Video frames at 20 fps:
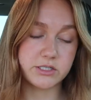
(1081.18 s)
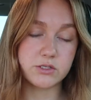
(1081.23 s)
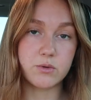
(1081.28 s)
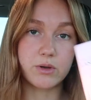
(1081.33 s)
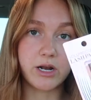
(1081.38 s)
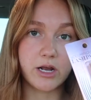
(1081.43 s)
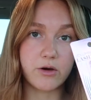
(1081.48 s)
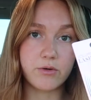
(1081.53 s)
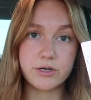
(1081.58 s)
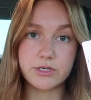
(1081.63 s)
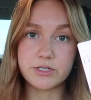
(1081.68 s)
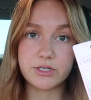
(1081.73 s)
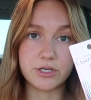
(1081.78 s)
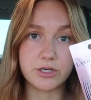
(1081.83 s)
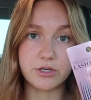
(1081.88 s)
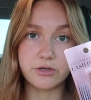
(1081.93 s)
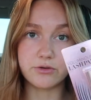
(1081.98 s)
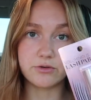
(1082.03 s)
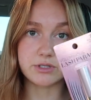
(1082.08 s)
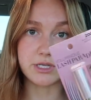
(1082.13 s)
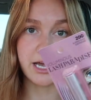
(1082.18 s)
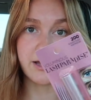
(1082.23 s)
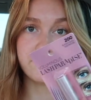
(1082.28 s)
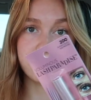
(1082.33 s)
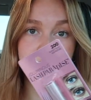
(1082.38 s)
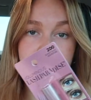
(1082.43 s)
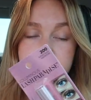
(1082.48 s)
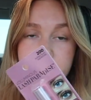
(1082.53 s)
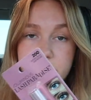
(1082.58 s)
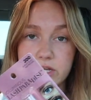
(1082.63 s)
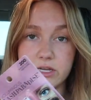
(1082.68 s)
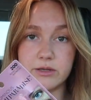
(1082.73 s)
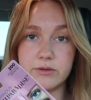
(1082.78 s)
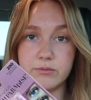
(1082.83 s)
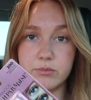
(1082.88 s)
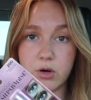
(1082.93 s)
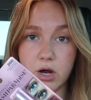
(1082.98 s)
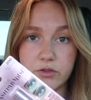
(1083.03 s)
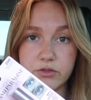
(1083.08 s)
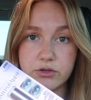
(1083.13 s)
is the one I always use. I've literally
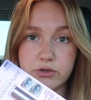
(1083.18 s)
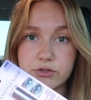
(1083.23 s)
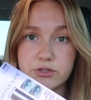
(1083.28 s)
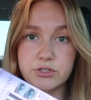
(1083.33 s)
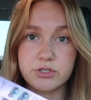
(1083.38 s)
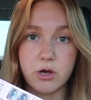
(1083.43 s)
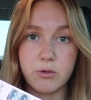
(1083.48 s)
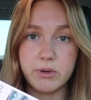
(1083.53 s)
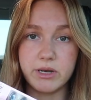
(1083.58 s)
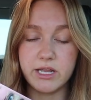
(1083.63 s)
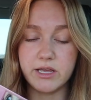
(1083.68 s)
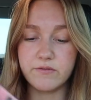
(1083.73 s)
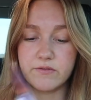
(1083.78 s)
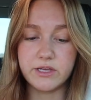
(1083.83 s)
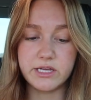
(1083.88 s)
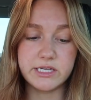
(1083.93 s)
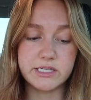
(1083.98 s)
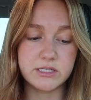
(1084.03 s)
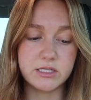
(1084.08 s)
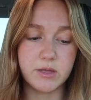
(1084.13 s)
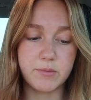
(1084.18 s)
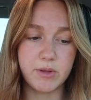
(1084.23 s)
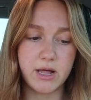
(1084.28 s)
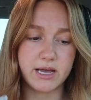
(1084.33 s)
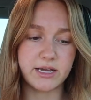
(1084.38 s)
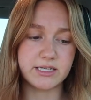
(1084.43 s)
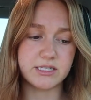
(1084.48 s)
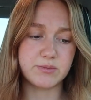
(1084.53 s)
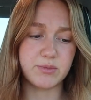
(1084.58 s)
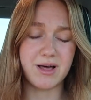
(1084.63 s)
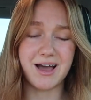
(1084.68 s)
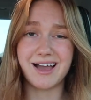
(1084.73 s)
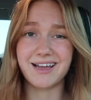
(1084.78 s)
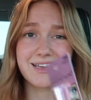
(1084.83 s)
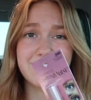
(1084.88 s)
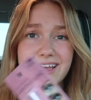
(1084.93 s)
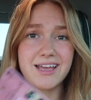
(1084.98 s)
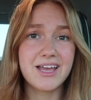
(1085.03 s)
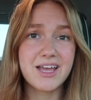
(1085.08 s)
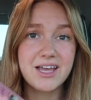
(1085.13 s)
gone through so many of these. The Blackest
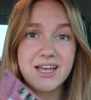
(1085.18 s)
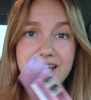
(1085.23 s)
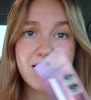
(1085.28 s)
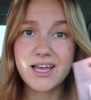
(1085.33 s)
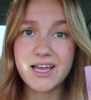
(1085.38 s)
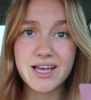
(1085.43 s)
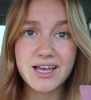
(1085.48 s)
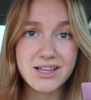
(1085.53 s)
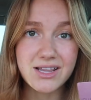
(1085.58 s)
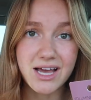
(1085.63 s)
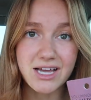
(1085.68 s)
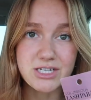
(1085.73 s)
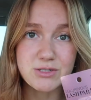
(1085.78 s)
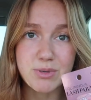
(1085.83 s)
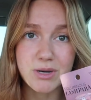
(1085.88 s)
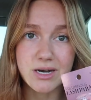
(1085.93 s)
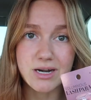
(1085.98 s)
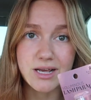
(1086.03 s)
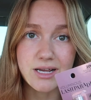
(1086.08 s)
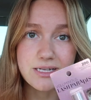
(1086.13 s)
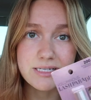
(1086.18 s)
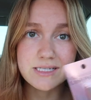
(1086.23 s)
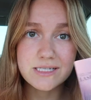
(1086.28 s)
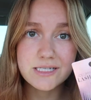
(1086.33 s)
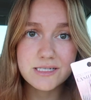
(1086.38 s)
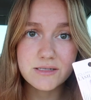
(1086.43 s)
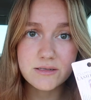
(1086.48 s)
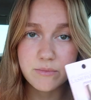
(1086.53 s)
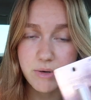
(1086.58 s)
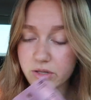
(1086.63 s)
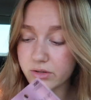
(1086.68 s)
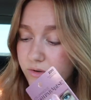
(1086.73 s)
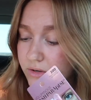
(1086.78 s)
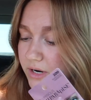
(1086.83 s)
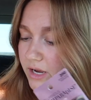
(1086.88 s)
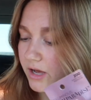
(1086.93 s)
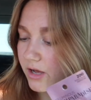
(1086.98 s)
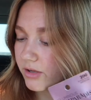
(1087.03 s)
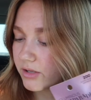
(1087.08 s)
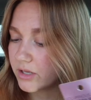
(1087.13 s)
Black Lash Paradise by
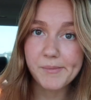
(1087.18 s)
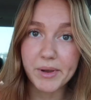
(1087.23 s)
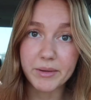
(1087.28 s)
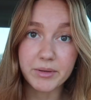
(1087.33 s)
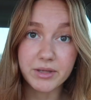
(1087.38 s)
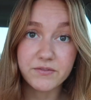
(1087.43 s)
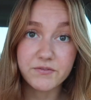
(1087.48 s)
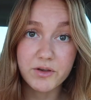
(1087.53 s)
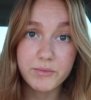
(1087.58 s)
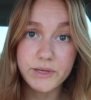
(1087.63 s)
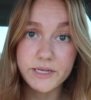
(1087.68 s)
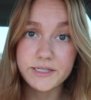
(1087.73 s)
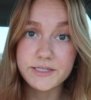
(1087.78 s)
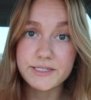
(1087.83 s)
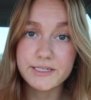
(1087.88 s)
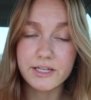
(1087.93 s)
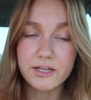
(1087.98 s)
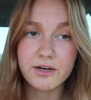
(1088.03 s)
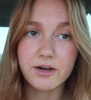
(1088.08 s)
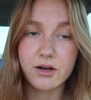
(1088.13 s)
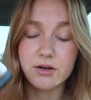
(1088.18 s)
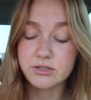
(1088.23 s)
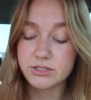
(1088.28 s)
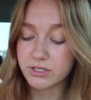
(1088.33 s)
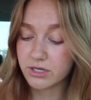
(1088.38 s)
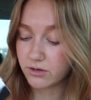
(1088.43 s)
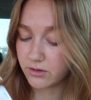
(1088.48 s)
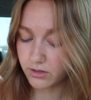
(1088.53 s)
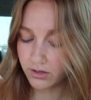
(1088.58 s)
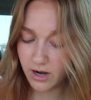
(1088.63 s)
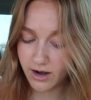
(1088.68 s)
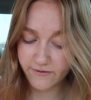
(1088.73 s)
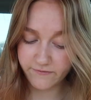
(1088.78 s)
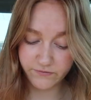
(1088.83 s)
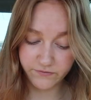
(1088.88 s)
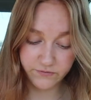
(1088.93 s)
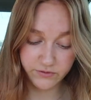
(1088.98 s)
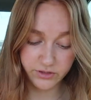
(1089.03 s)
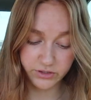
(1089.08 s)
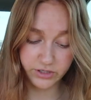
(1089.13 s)
L'Oreal, Maybelline Fit Me Concealer. Also,
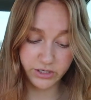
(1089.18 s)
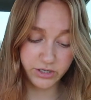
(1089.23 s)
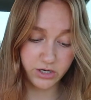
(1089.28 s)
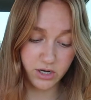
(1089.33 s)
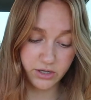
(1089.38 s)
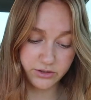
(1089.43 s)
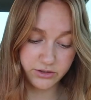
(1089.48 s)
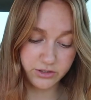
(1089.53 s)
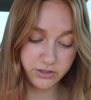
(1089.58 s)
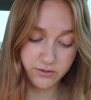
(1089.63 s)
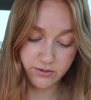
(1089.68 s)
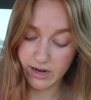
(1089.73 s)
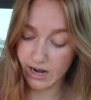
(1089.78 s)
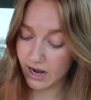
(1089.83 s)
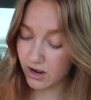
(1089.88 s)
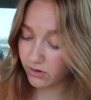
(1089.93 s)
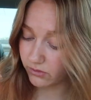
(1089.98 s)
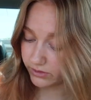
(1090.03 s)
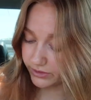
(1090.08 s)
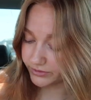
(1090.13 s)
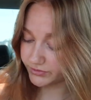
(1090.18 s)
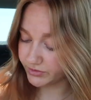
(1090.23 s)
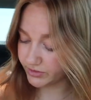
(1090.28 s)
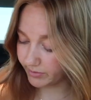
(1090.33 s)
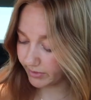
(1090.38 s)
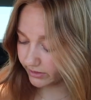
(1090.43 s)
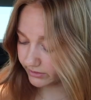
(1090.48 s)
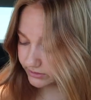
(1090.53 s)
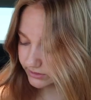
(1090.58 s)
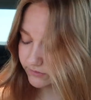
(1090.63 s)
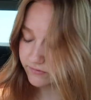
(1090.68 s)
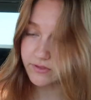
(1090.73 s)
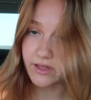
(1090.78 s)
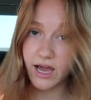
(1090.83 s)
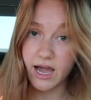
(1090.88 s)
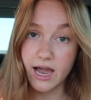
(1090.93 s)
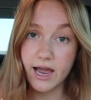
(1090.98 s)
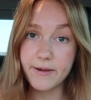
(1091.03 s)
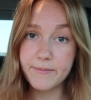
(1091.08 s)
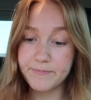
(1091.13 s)
I've literally gone through countless amounts of
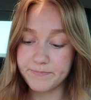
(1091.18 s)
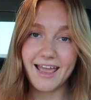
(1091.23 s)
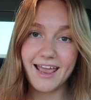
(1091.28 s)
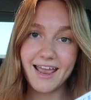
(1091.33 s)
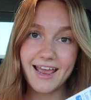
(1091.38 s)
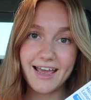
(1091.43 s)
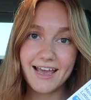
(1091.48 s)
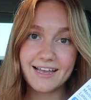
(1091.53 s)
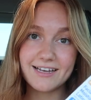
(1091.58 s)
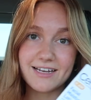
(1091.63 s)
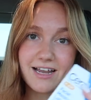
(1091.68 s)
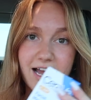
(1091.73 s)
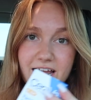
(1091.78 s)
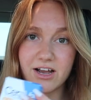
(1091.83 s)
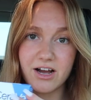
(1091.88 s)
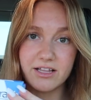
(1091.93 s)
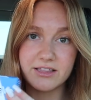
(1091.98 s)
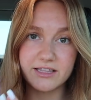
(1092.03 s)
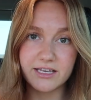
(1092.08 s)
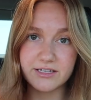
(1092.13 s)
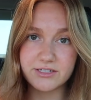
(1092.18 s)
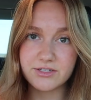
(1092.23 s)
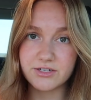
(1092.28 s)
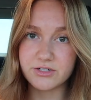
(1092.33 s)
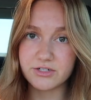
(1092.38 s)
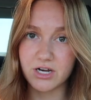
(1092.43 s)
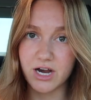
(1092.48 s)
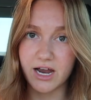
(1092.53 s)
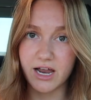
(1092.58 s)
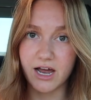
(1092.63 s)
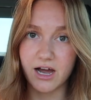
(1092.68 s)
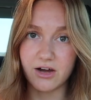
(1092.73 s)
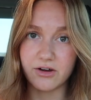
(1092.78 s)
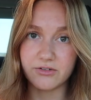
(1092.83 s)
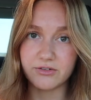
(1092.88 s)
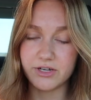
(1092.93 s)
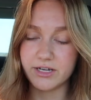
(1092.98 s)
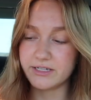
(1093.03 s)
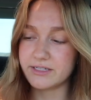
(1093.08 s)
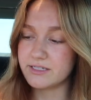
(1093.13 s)
that. And I got this to try
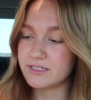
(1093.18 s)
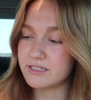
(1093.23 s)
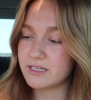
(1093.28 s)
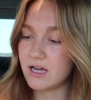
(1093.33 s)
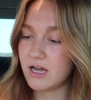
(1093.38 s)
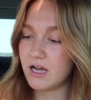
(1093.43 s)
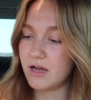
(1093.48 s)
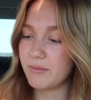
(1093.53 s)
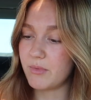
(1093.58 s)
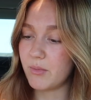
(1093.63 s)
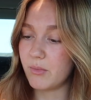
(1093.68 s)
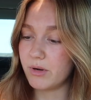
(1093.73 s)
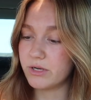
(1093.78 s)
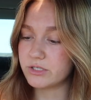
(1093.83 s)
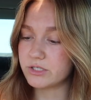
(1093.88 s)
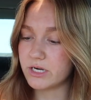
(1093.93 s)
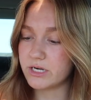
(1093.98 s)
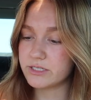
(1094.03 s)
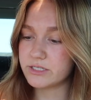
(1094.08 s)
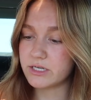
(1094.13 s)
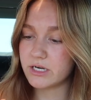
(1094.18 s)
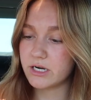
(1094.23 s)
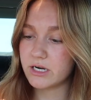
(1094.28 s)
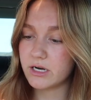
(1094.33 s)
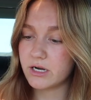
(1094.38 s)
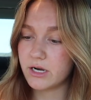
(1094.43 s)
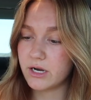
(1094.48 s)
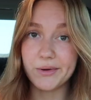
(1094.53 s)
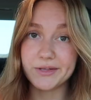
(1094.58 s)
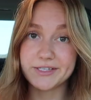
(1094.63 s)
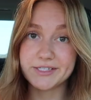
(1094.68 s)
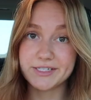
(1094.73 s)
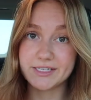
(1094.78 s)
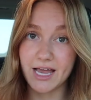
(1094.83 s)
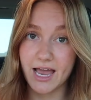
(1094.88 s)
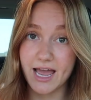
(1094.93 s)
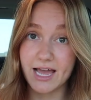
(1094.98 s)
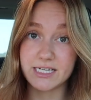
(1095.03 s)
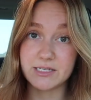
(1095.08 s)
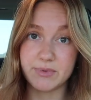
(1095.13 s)
out. It's a moisturizer with
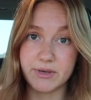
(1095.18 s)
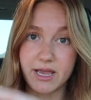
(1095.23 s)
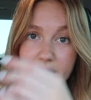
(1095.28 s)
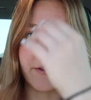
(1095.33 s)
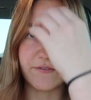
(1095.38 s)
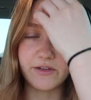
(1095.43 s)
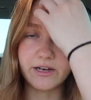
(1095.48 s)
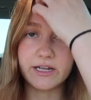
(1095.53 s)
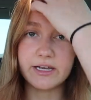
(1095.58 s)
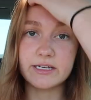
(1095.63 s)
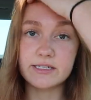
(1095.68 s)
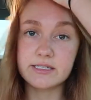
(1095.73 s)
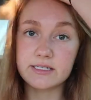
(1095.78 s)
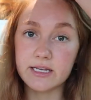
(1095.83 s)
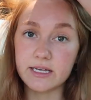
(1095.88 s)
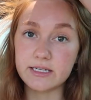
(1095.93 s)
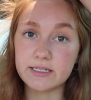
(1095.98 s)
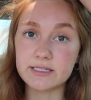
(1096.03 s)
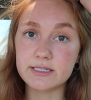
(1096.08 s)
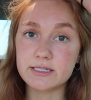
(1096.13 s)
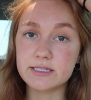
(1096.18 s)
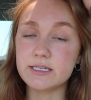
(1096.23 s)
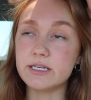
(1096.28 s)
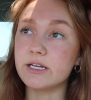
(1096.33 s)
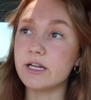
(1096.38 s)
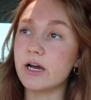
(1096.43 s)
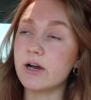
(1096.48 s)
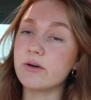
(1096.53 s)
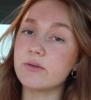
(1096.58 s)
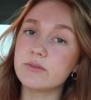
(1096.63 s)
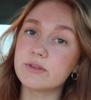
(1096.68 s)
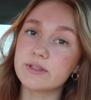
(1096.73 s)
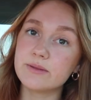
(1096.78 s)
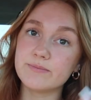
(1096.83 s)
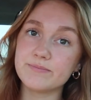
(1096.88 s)
SPF in it since, you know,